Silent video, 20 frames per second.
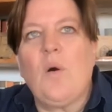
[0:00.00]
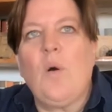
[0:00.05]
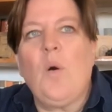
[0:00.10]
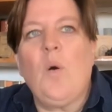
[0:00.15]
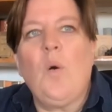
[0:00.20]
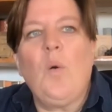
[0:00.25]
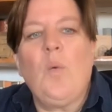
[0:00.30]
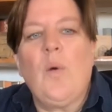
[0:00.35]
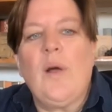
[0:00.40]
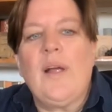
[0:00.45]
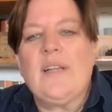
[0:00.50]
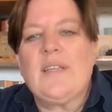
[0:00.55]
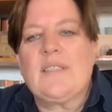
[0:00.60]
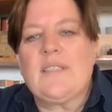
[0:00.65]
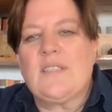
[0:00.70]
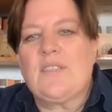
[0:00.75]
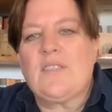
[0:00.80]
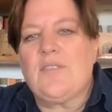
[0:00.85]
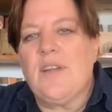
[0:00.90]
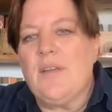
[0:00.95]
always
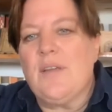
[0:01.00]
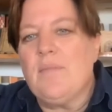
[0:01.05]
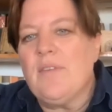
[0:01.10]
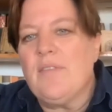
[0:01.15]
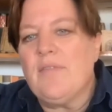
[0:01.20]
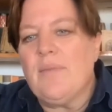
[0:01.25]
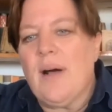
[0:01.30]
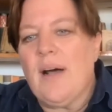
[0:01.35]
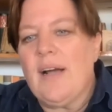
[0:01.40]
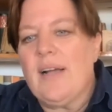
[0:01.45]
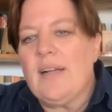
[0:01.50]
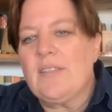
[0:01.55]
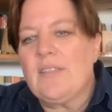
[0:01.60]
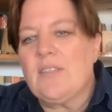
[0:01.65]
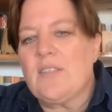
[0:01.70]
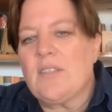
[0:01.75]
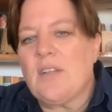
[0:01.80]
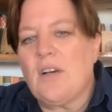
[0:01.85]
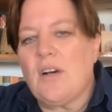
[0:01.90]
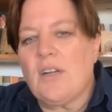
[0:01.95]
this dream of mine to
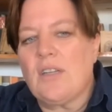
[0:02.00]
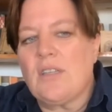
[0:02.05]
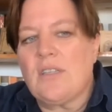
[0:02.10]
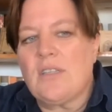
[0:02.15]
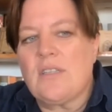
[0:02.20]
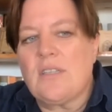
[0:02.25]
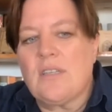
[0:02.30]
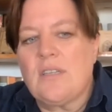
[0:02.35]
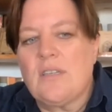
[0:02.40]
start